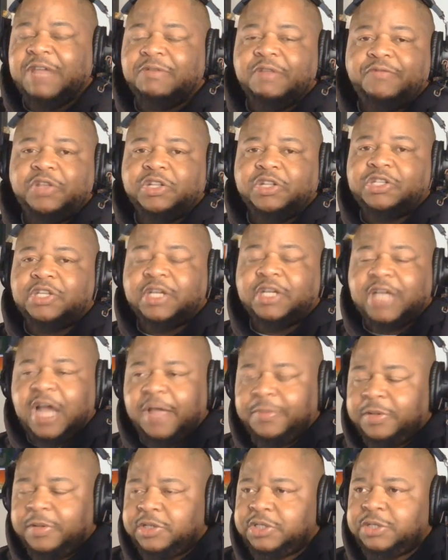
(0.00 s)
if you took out
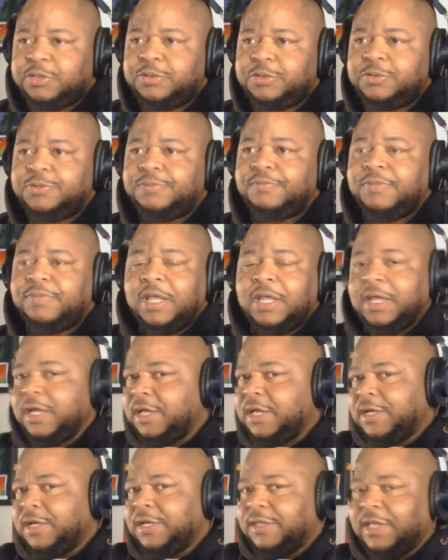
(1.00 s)
the two
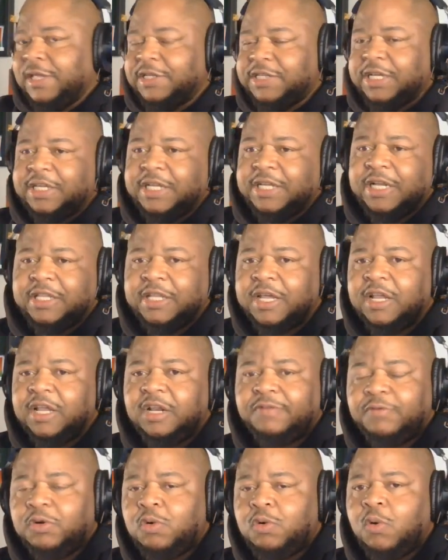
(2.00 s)
that she did at the end
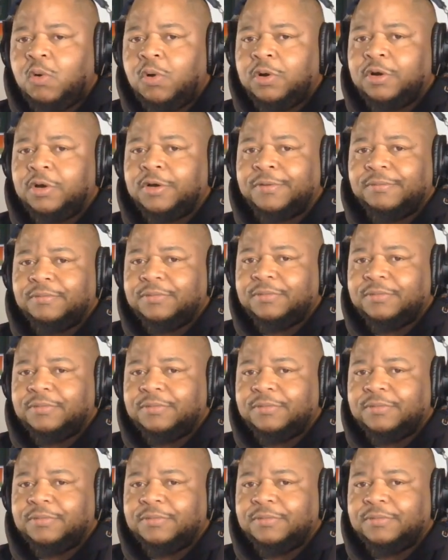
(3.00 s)
of a quarter,